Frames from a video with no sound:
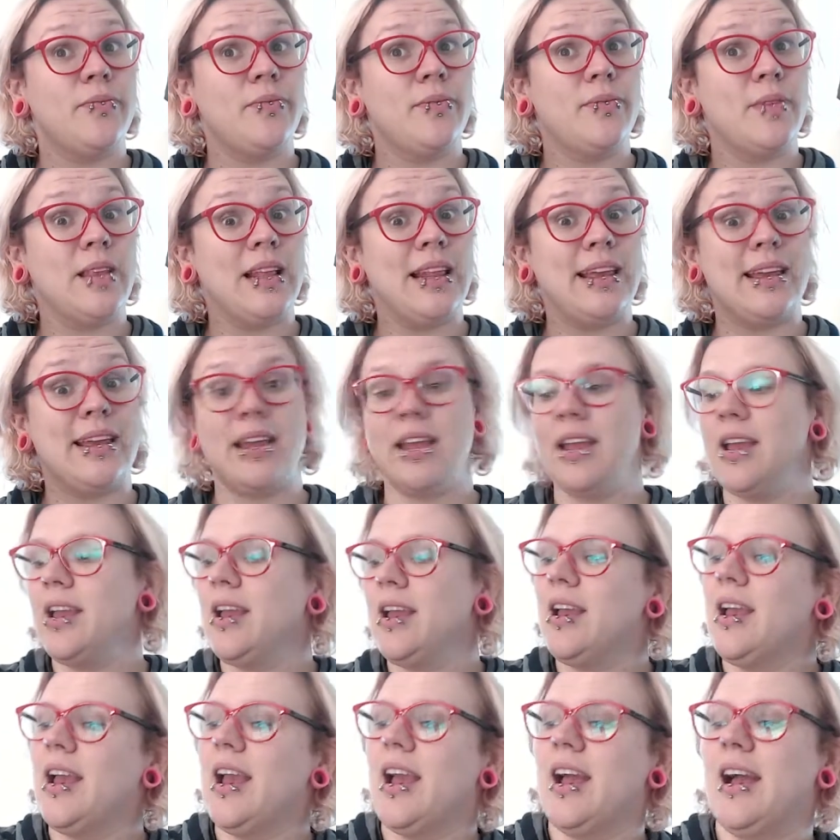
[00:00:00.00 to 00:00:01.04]
It's quick.
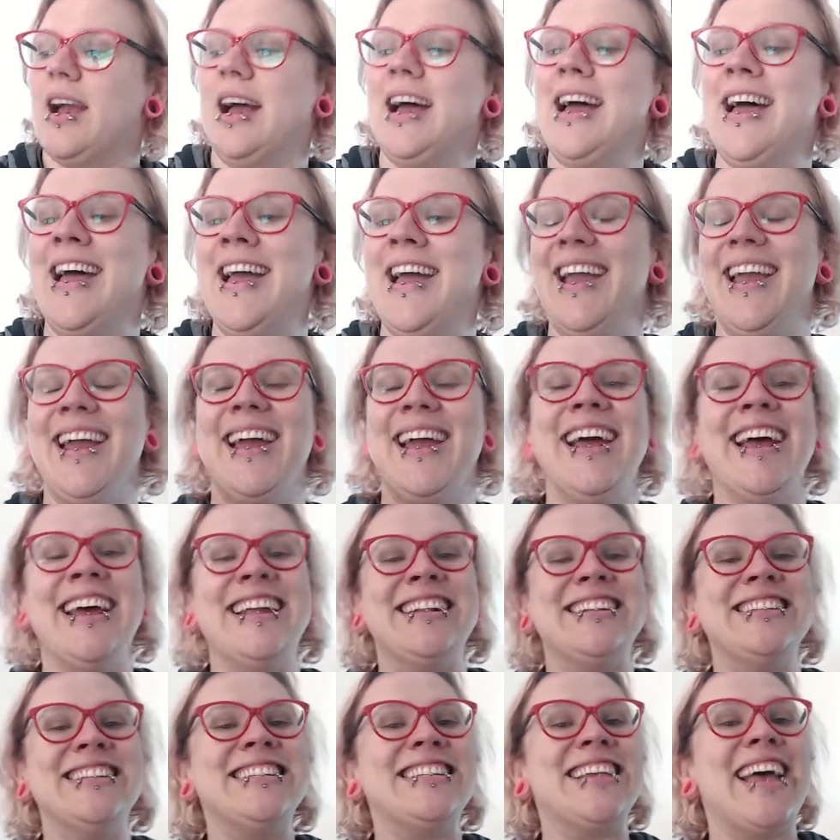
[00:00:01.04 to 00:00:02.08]

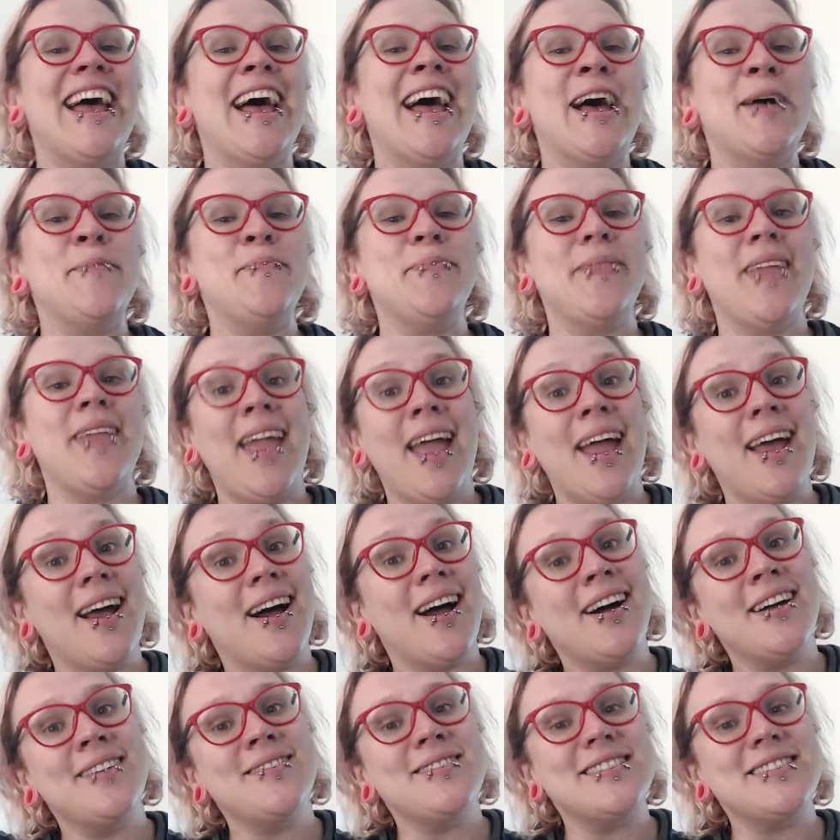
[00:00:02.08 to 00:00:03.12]
And yeah,
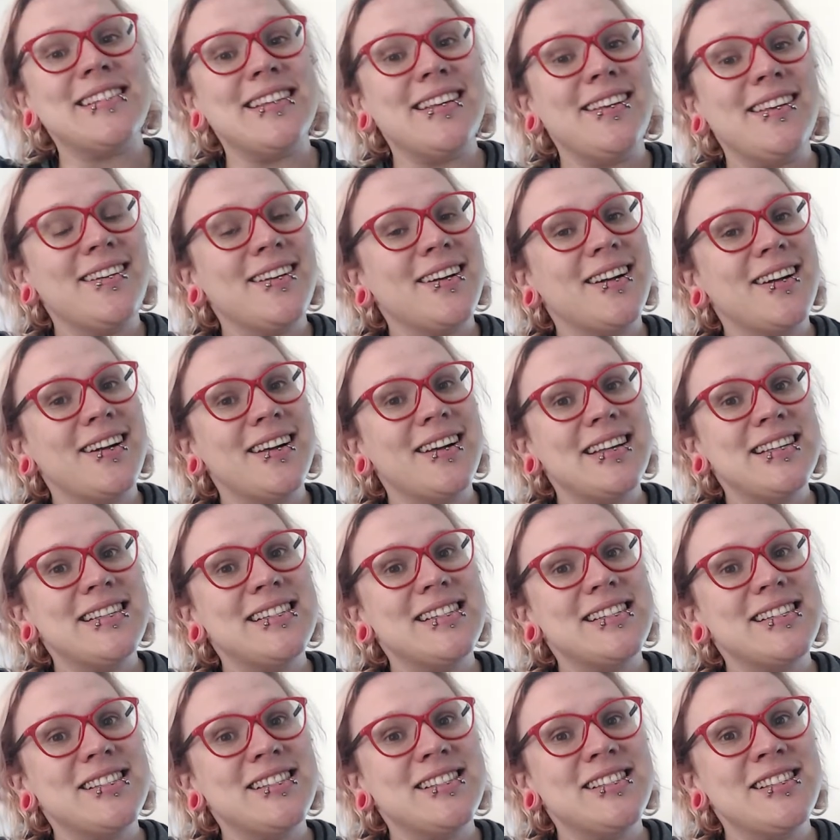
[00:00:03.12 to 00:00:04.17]
I will see you
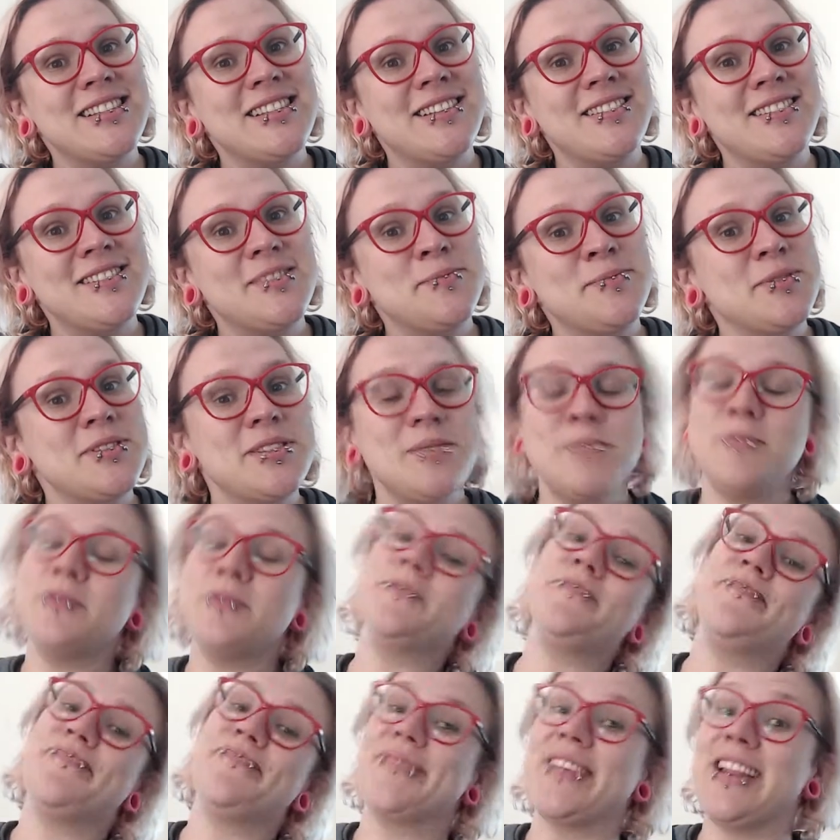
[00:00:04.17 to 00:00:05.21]
guys as soon as
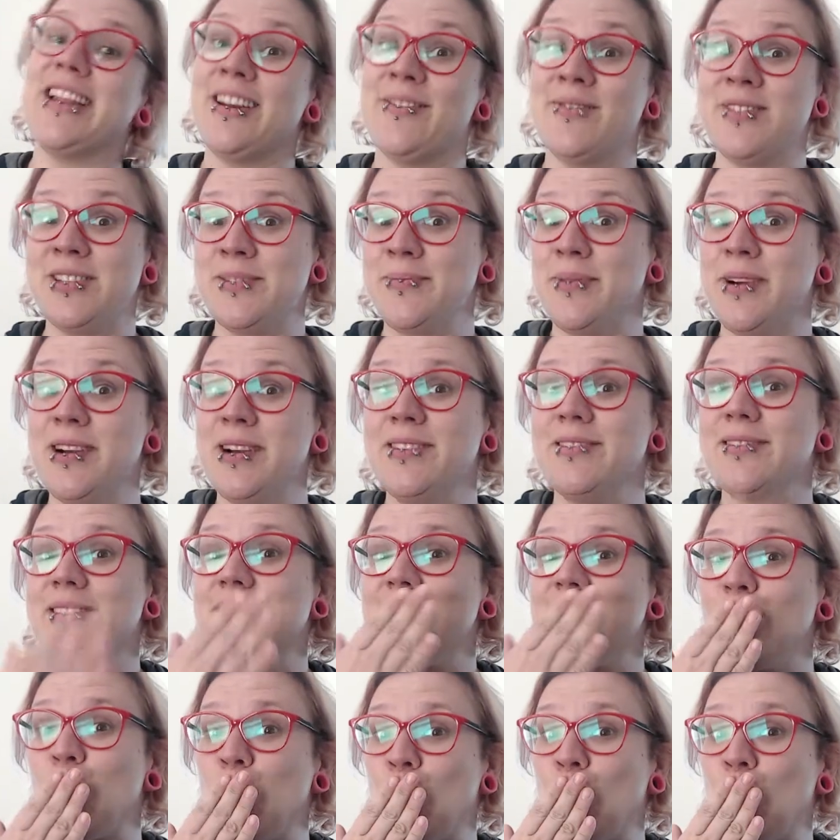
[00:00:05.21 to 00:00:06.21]
possible. Love and sparkles.